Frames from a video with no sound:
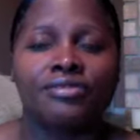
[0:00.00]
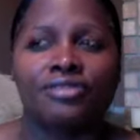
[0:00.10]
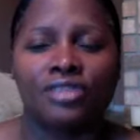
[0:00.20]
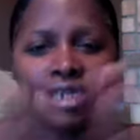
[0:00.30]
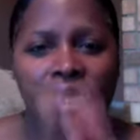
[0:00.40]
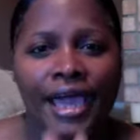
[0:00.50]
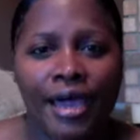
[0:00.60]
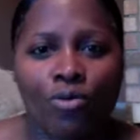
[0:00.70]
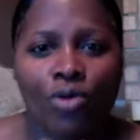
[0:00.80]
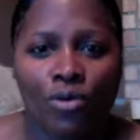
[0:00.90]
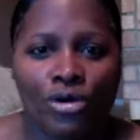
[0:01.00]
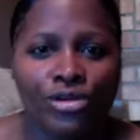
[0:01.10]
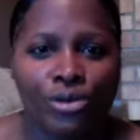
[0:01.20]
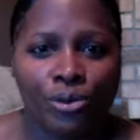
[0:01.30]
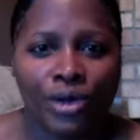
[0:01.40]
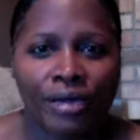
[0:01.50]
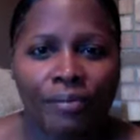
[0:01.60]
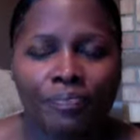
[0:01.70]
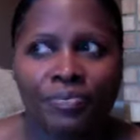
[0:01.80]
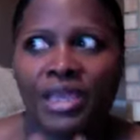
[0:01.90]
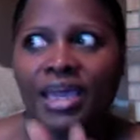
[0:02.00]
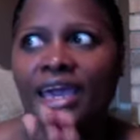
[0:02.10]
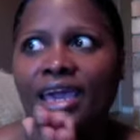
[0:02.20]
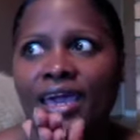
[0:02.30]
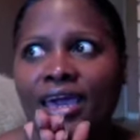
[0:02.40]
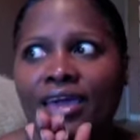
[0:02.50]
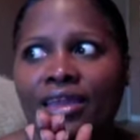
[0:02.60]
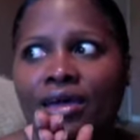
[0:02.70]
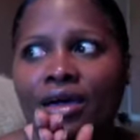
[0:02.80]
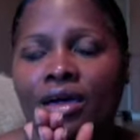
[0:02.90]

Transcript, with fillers: look at what we're doing and